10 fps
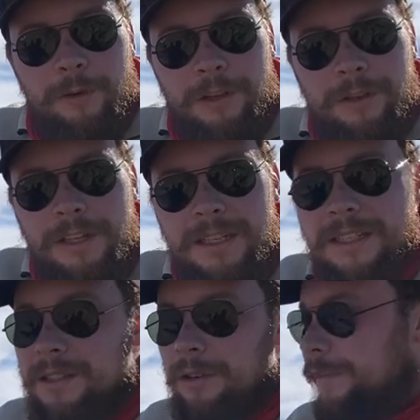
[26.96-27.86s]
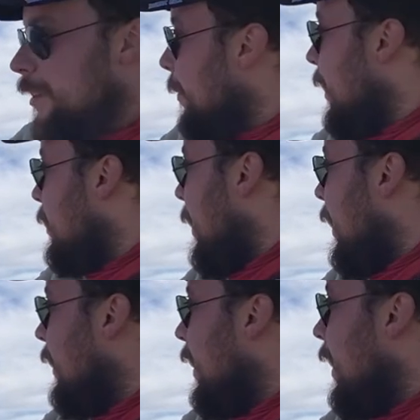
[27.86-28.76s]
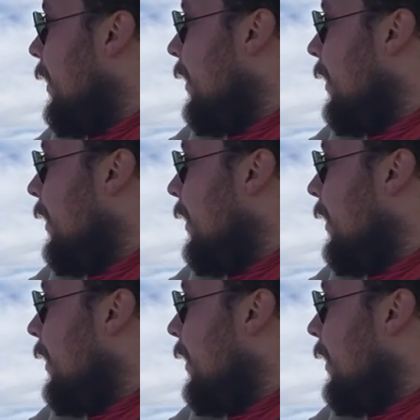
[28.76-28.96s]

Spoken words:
Wilderness sort of expands behind that.